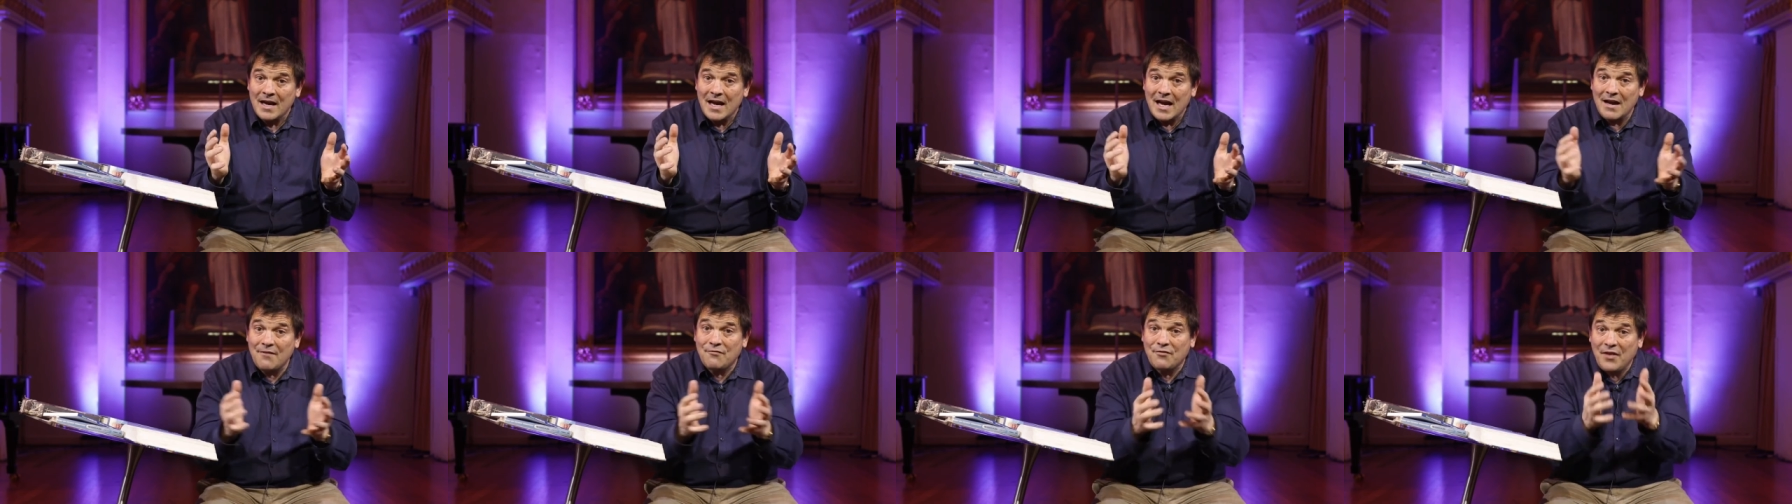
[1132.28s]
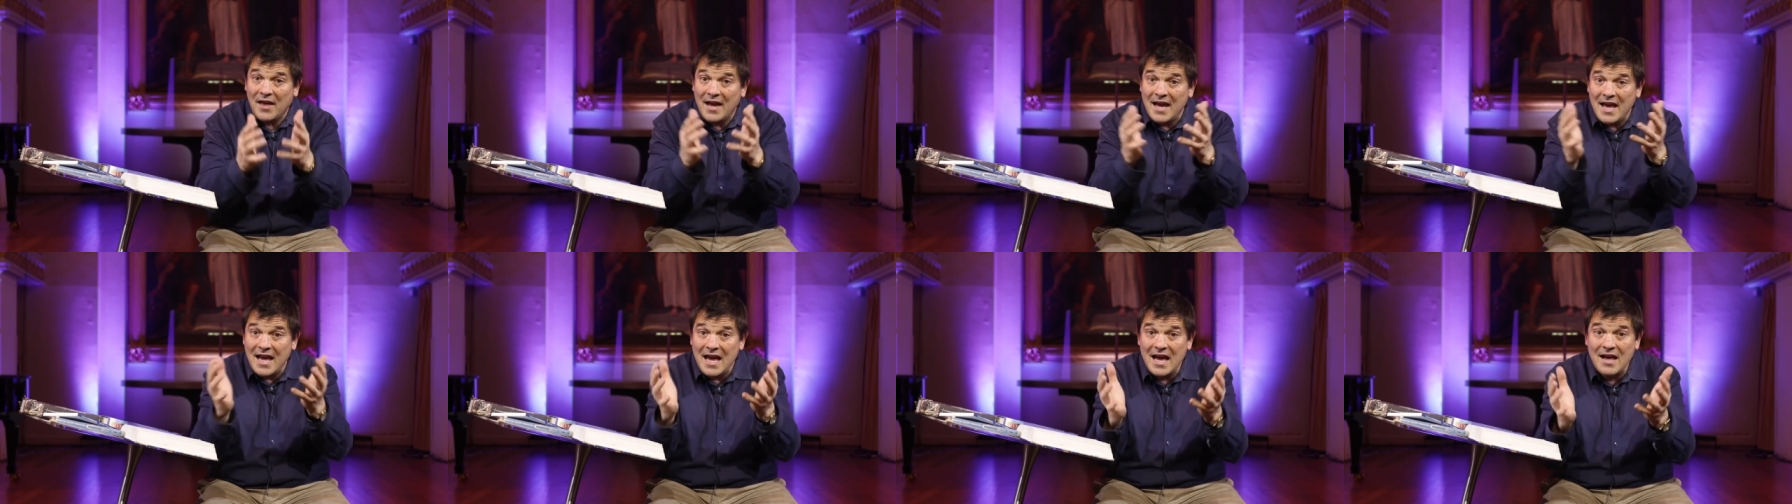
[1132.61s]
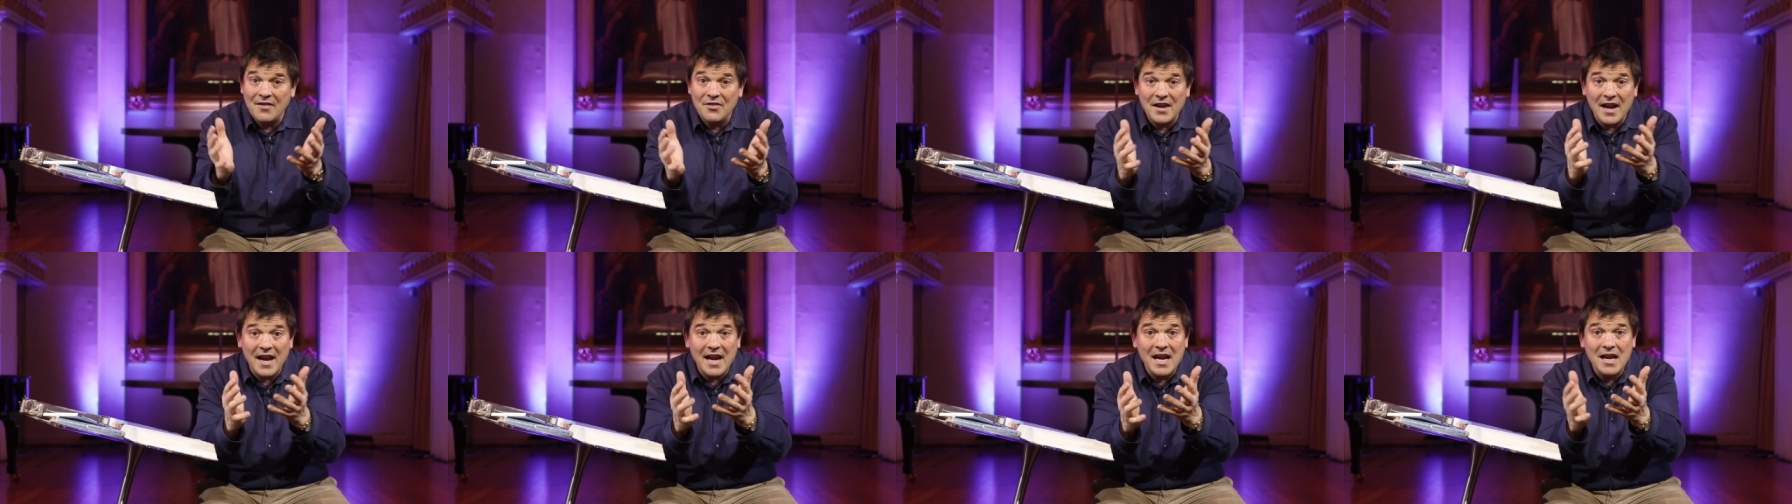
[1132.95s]
If they hear
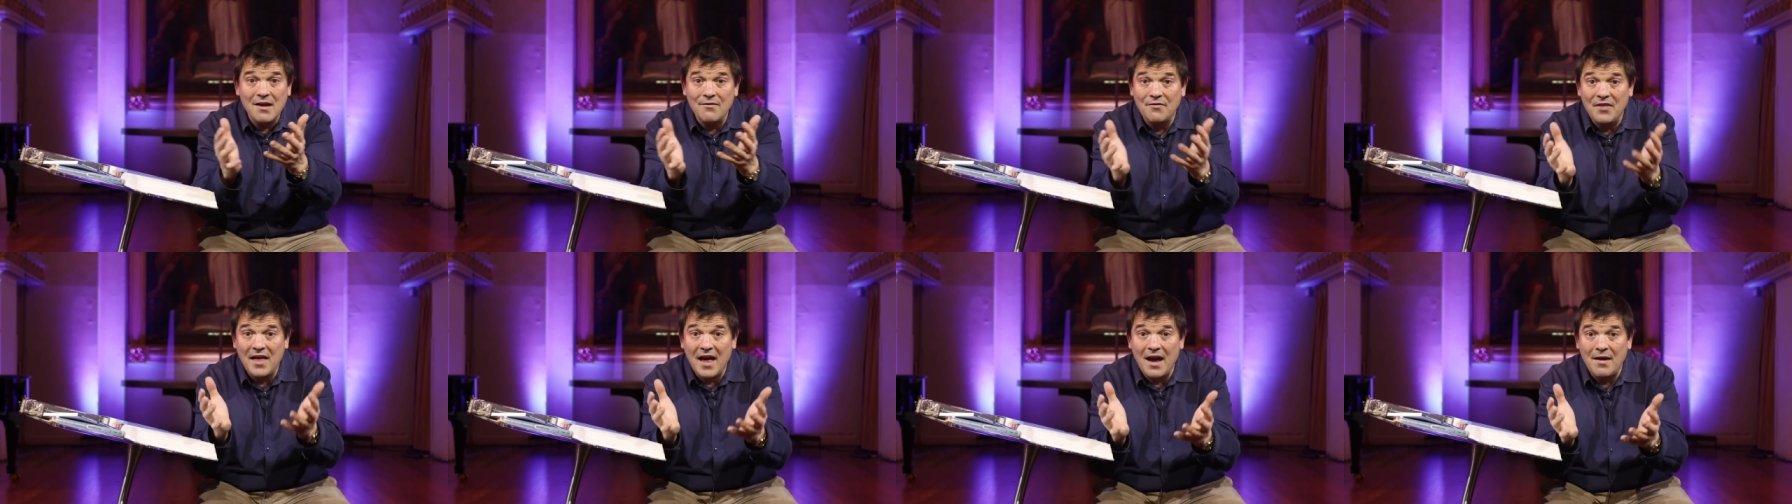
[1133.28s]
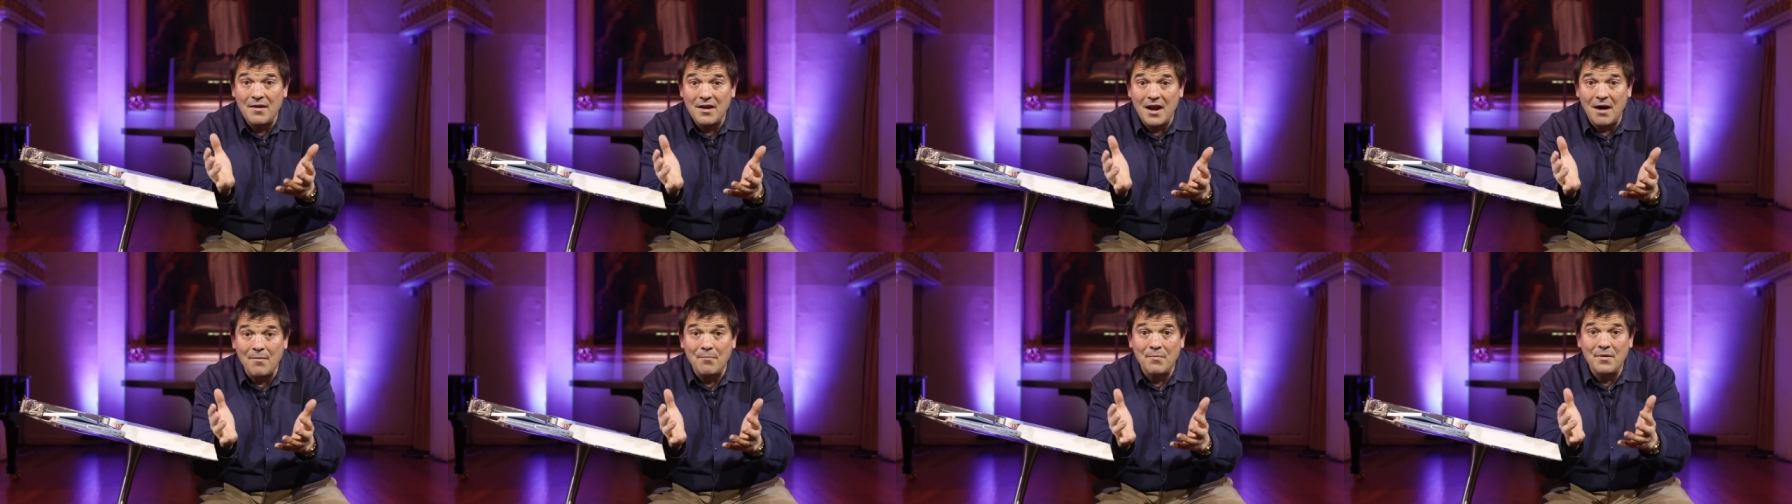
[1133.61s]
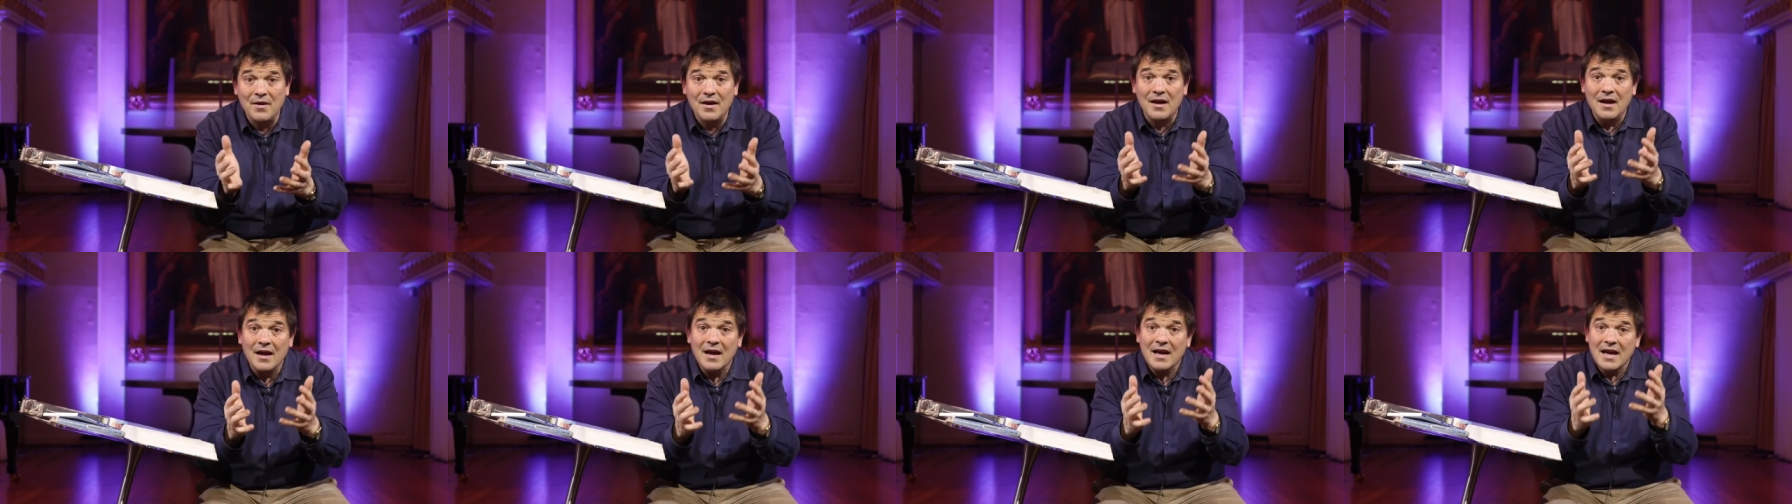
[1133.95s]
that any of their
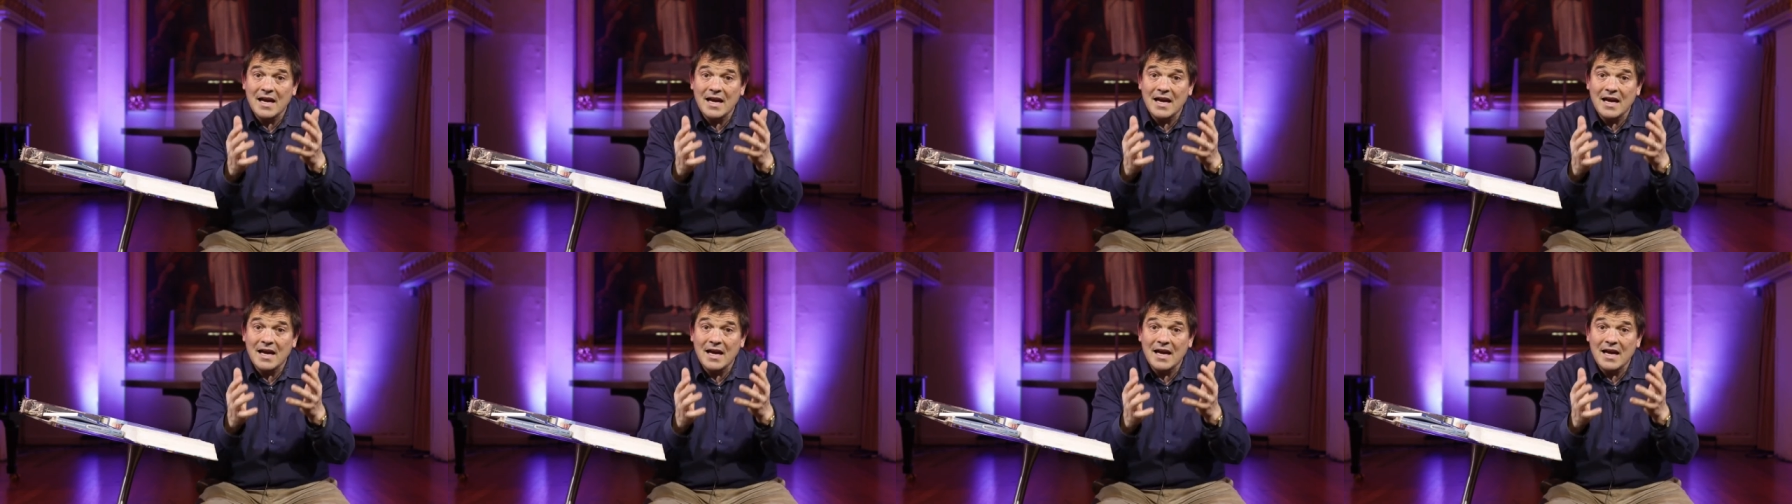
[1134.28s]
number